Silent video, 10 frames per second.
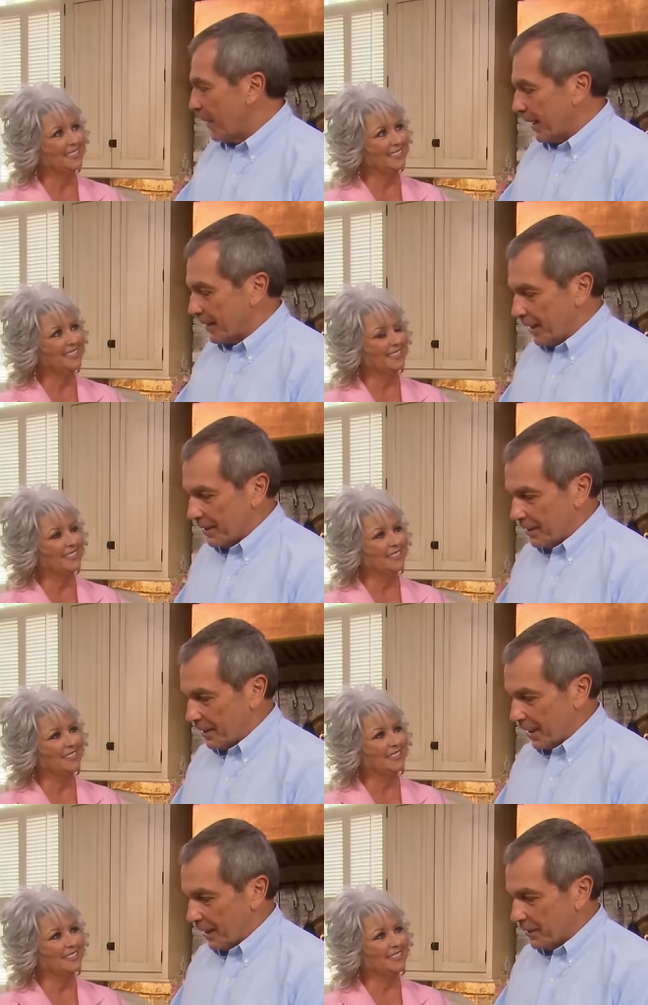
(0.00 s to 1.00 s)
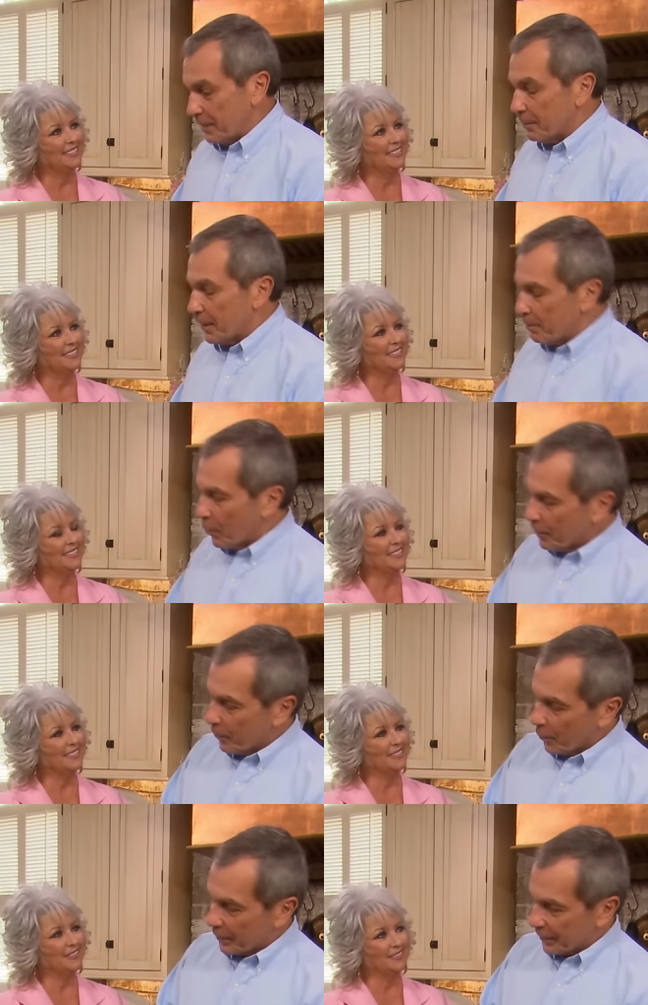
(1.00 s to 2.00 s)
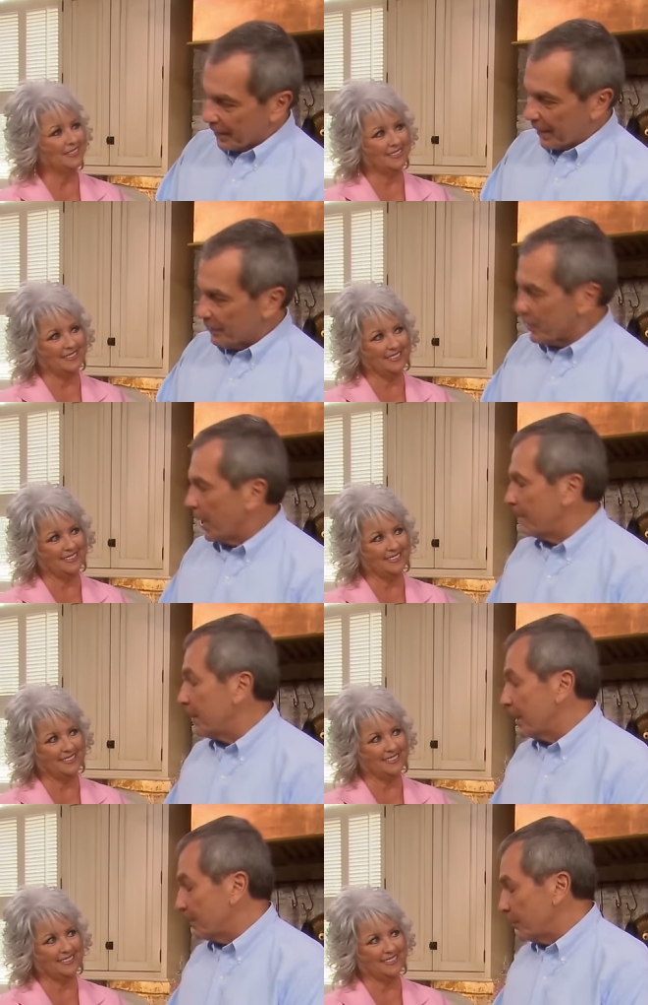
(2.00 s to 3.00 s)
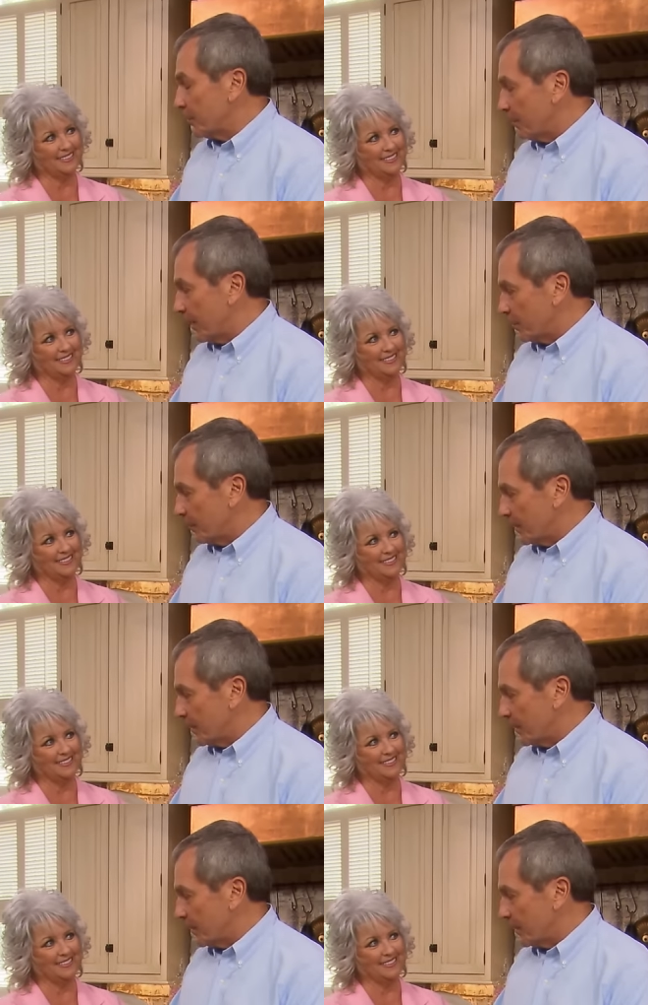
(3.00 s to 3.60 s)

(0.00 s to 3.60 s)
Speaker 1: back in nineteen nineteen, but more importantly, I have a job in the motion picture